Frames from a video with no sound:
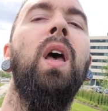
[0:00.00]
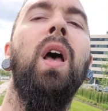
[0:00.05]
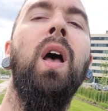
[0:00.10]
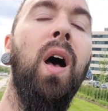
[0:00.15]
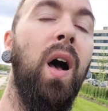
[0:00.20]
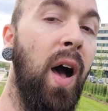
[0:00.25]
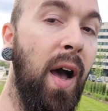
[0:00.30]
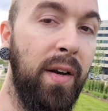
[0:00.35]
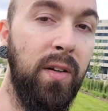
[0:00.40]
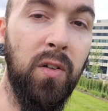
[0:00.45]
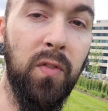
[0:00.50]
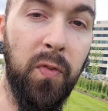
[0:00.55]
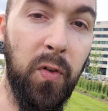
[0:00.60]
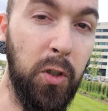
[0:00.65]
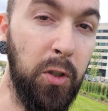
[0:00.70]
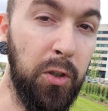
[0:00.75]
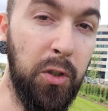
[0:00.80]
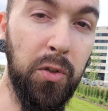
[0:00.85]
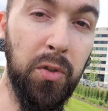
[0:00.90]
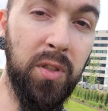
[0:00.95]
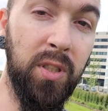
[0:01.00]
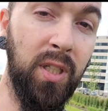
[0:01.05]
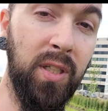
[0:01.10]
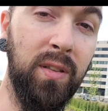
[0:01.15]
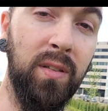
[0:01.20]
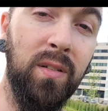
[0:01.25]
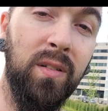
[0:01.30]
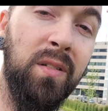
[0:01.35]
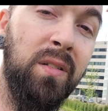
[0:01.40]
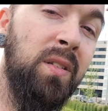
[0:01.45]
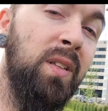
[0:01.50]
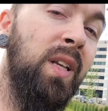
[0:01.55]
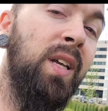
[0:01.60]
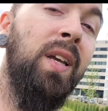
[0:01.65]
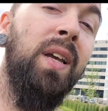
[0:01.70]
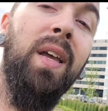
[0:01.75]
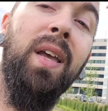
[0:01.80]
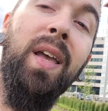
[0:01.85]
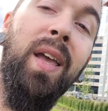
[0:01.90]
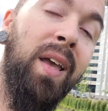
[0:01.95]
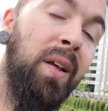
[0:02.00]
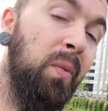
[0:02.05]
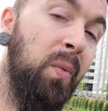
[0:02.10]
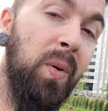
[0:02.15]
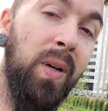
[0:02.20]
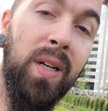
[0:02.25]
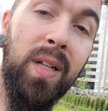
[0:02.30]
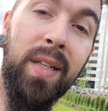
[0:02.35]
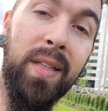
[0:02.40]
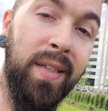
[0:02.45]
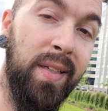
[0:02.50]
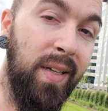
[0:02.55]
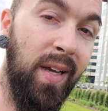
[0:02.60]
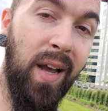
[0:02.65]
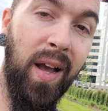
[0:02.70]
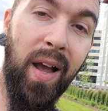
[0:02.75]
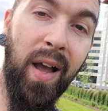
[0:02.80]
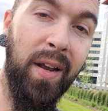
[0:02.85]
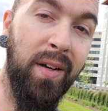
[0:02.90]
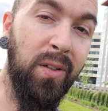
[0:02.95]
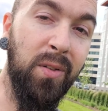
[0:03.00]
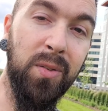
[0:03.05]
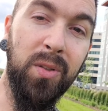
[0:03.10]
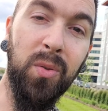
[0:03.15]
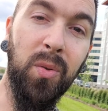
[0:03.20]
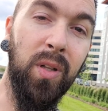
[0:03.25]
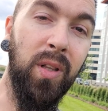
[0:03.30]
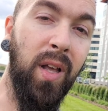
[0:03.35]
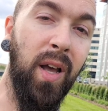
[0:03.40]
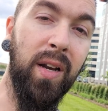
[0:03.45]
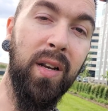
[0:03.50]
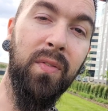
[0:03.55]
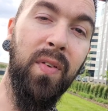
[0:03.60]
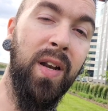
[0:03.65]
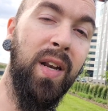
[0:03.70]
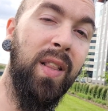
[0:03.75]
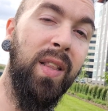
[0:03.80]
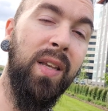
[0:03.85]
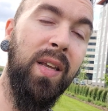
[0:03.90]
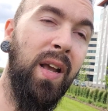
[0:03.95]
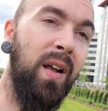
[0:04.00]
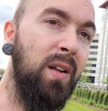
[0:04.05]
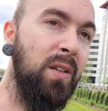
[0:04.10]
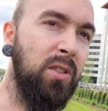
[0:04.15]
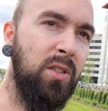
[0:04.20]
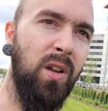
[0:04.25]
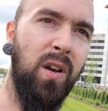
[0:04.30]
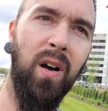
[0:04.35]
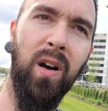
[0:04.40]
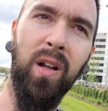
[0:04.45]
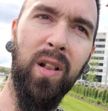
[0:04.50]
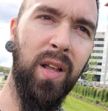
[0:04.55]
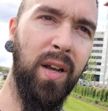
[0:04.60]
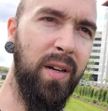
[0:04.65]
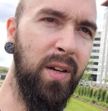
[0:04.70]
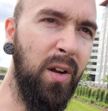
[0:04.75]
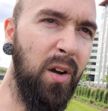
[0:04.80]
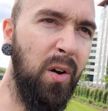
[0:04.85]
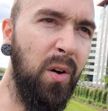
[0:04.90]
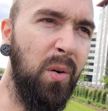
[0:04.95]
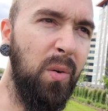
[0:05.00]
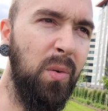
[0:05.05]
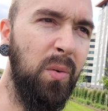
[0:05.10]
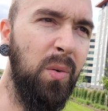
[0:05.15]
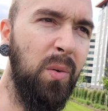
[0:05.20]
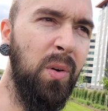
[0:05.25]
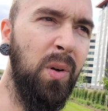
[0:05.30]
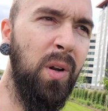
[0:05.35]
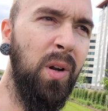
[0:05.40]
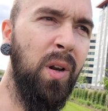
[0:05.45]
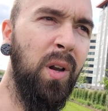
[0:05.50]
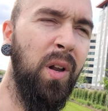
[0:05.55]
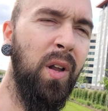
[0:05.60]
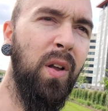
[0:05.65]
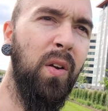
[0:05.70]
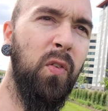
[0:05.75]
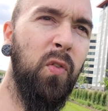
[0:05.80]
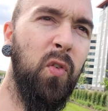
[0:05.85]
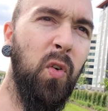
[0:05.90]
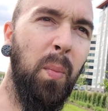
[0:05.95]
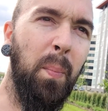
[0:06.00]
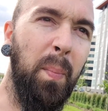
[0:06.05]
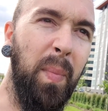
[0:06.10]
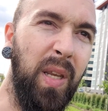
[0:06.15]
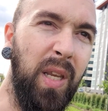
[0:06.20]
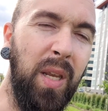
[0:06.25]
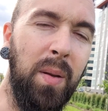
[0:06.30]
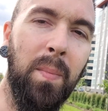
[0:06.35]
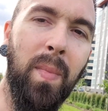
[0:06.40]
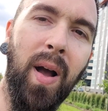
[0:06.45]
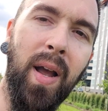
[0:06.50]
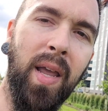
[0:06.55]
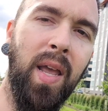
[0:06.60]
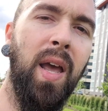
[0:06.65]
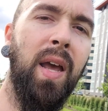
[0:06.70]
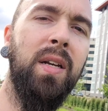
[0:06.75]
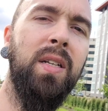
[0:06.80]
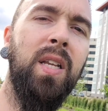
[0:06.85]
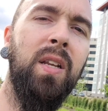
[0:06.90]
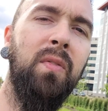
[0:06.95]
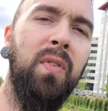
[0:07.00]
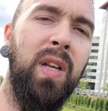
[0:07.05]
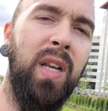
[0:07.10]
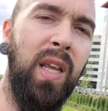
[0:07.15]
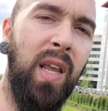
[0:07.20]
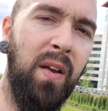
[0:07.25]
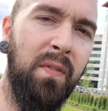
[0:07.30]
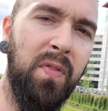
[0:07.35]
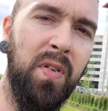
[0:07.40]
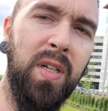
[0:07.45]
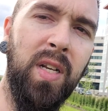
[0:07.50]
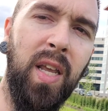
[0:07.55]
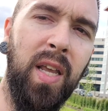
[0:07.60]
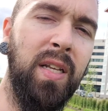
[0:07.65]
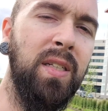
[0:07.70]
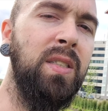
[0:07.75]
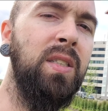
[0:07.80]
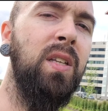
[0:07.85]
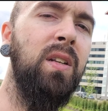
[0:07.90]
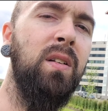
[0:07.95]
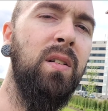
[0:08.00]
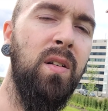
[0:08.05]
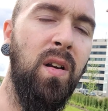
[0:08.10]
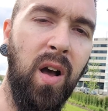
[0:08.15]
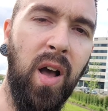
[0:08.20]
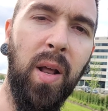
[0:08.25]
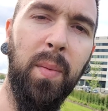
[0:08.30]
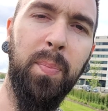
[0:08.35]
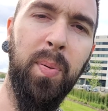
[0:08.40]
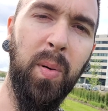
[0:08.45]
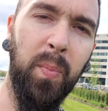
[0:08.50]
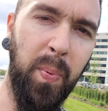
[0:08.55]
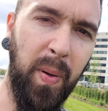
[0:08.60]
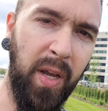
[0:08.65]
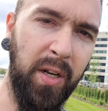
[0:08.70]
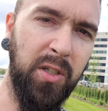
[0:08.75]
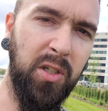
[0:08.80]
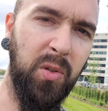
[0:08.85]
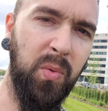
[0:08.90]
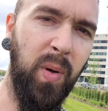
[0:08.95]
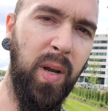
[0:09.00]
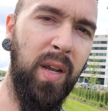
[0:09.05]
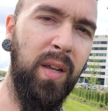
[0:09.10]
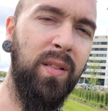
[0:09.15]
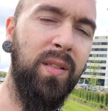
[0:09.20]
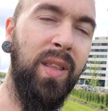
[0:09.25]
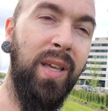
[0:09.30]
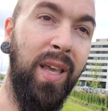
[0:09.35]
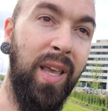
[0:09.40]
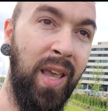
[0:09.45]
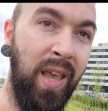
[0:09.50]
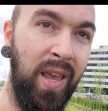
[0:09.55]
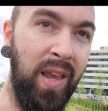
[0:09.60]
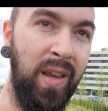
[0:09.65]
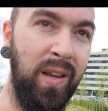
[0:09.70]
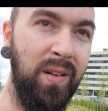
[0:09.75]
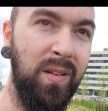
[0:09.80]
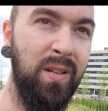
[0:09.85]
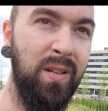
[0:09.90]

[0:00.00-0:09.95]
I don't virtue signal, and really, I don't do a lot of anything else. All I know, for me, my activity every day is to not perpetuate the hate